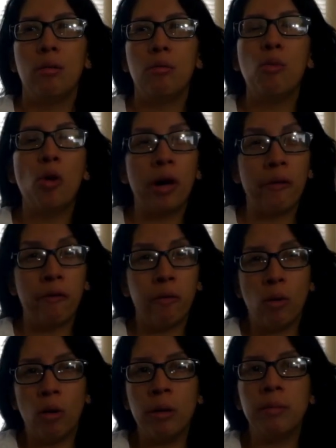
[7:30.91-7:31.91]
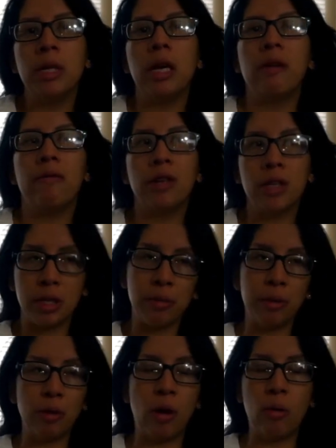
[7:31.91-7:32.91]
more informed if there's
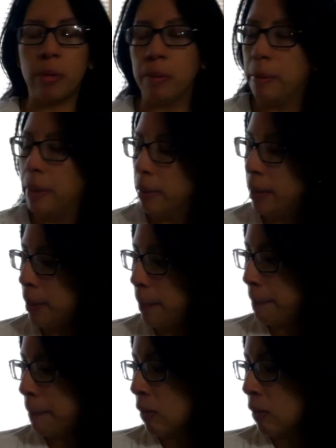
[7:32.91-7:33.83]
something wrong with my baby.